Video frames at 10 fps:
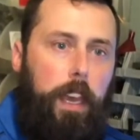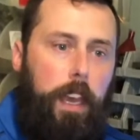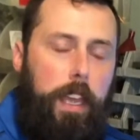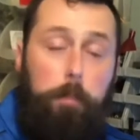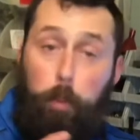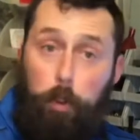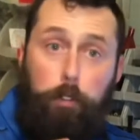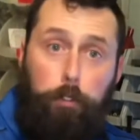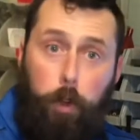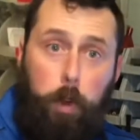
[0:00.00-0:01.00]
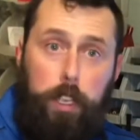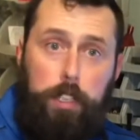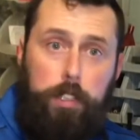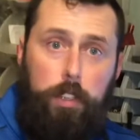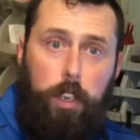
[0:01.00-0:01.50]
improve
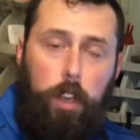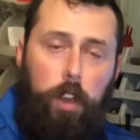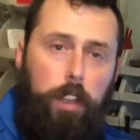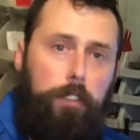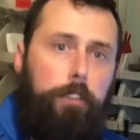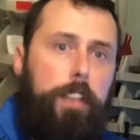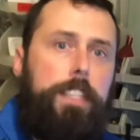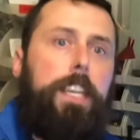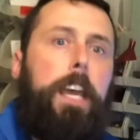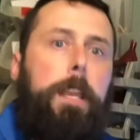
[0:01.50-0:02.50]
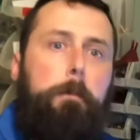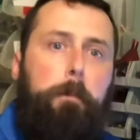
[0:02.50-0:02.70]
focus on the front sight.